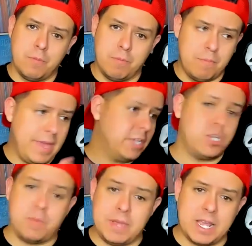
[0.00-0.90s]

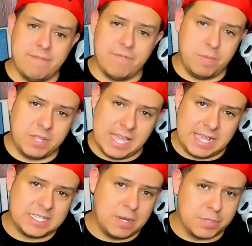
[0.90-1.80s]
Major pickup from the
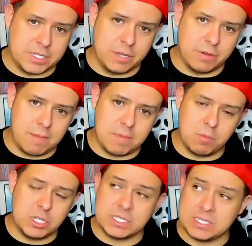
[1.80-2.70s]
last episode. I mean,
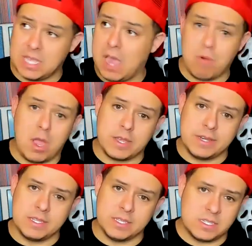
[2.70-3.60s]
we just
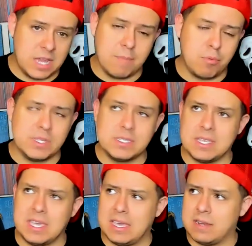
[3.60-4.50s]
skyrocketed to the top. Once
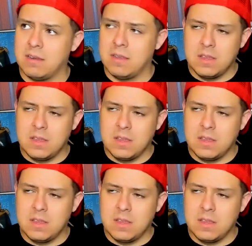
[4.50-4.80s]
again,